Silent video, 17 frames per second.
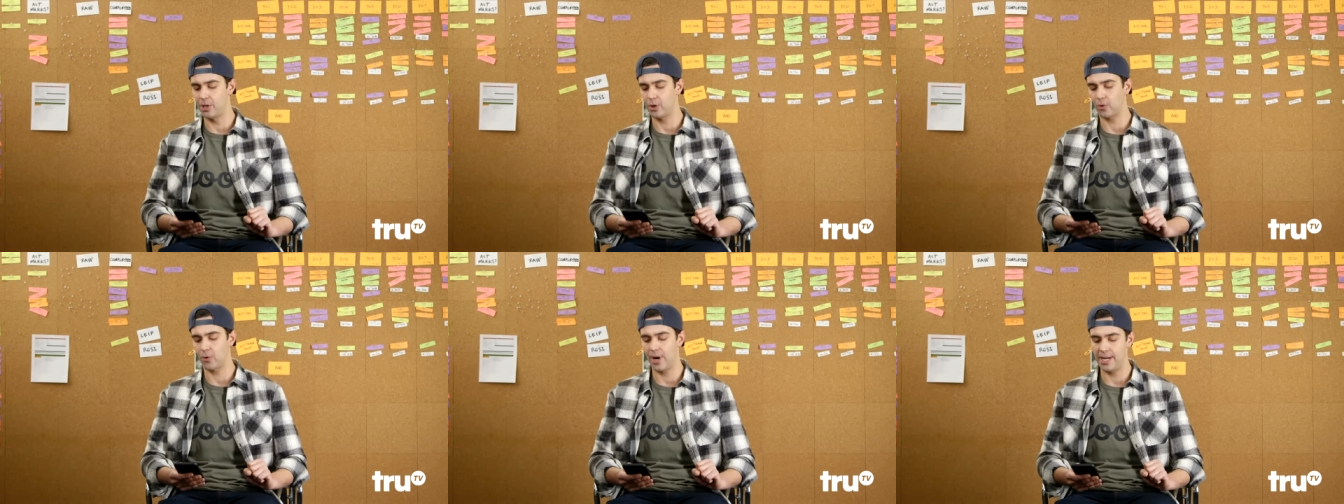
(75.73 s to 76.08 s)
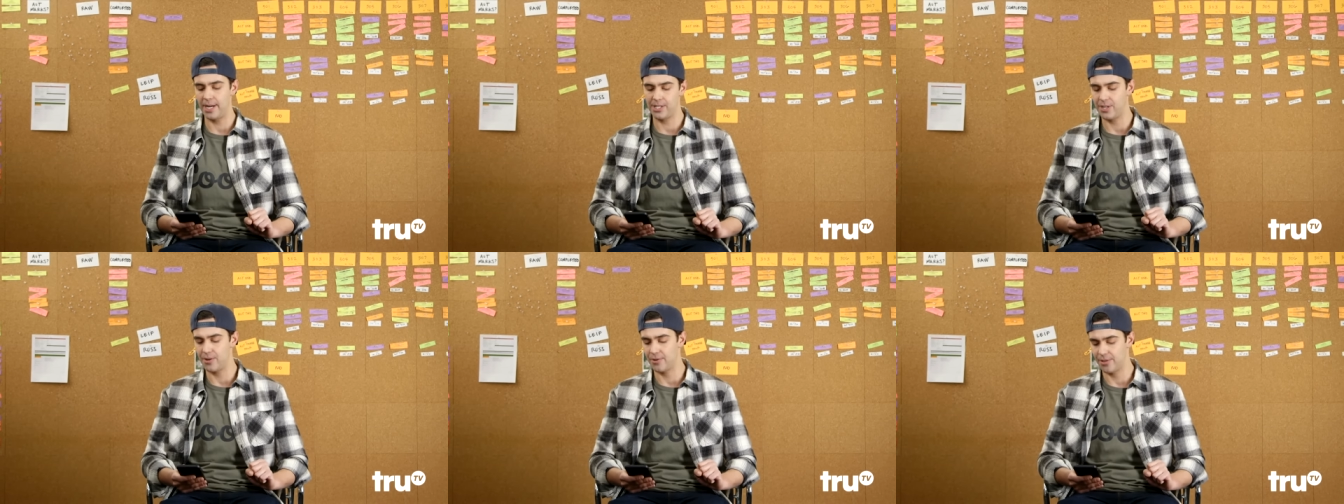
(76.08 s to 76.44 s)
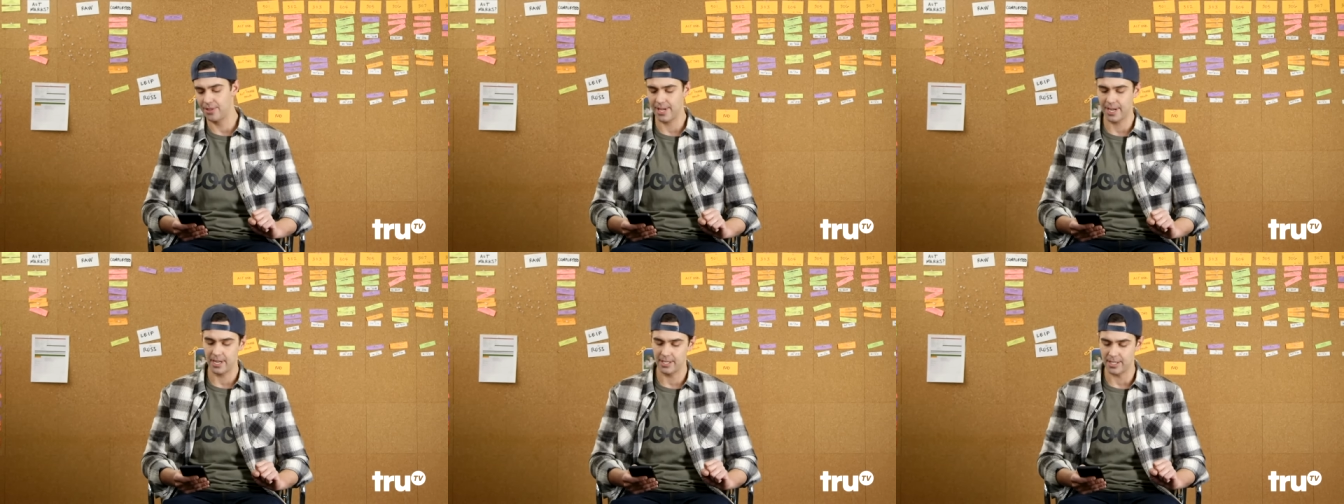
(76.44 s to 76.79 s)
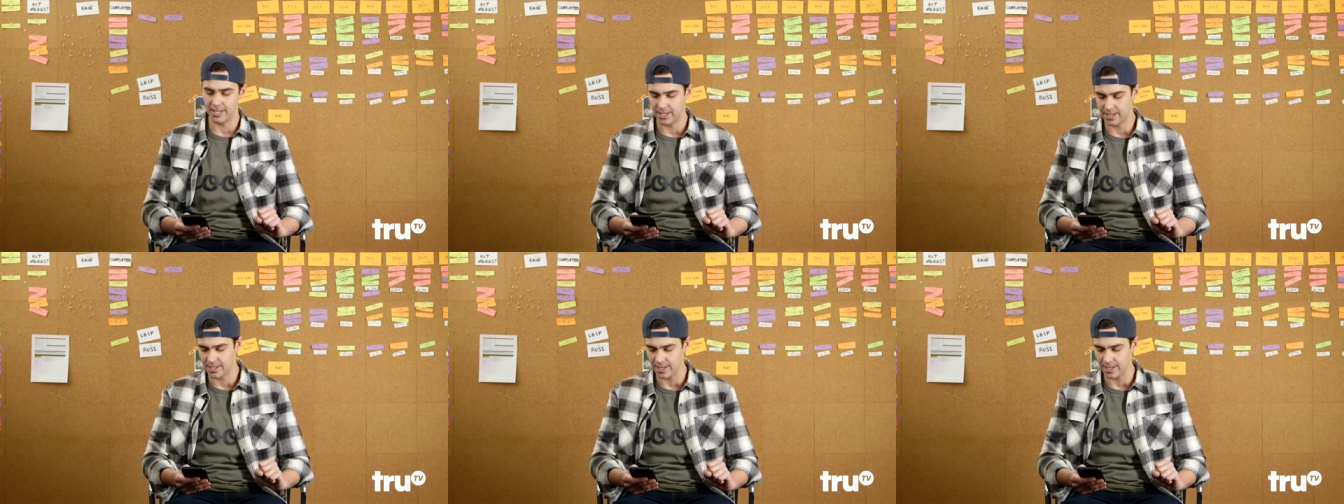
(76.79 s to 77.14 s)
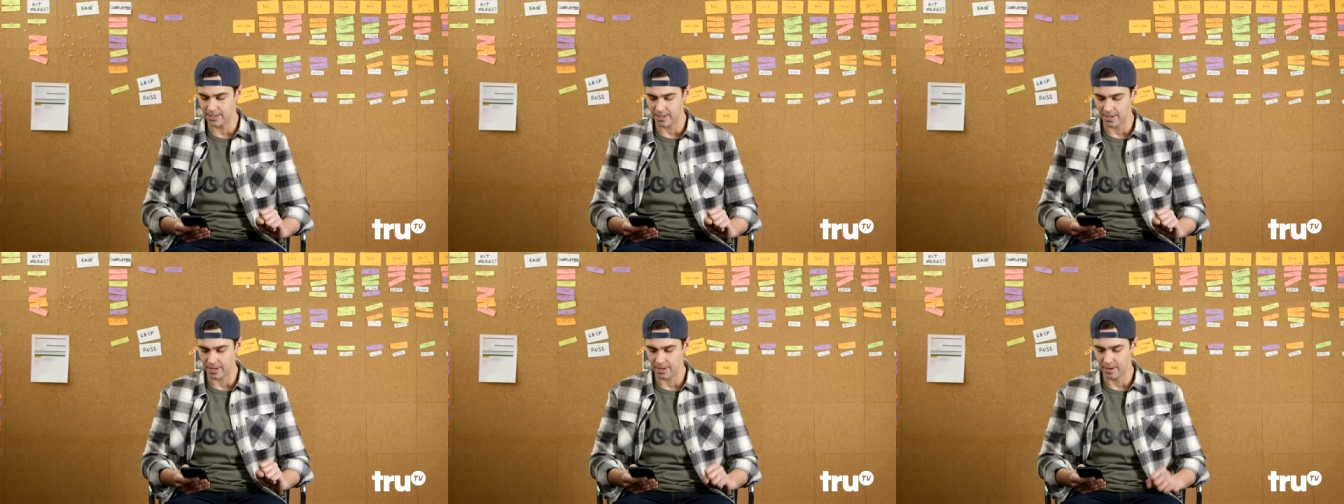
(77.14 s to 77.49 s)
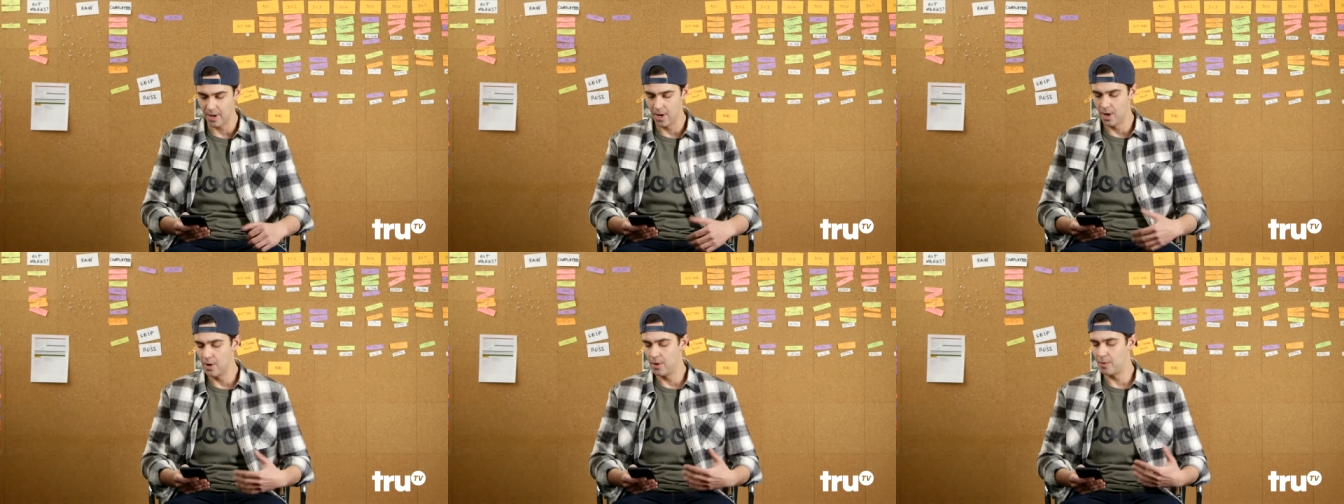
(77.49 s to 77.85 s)
crazier things this season?
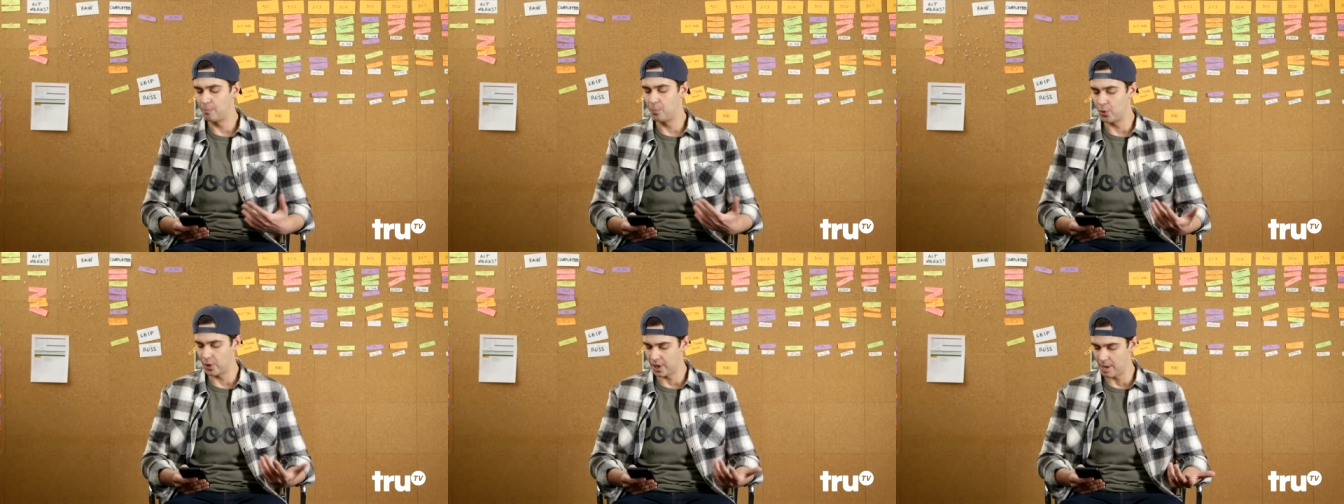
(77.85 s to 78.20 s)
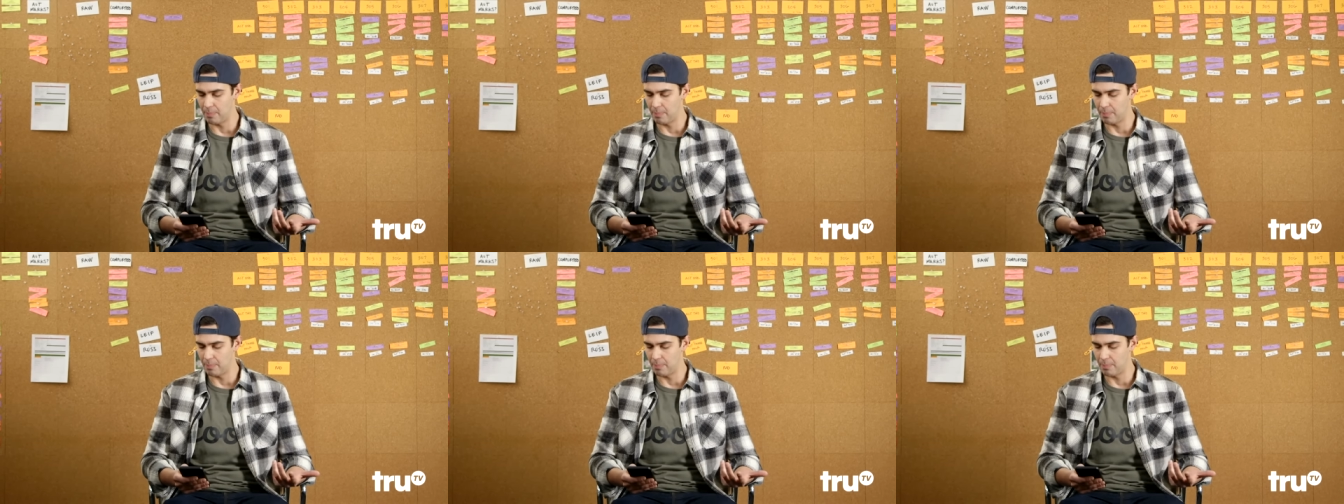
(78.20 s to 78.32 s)
Putting a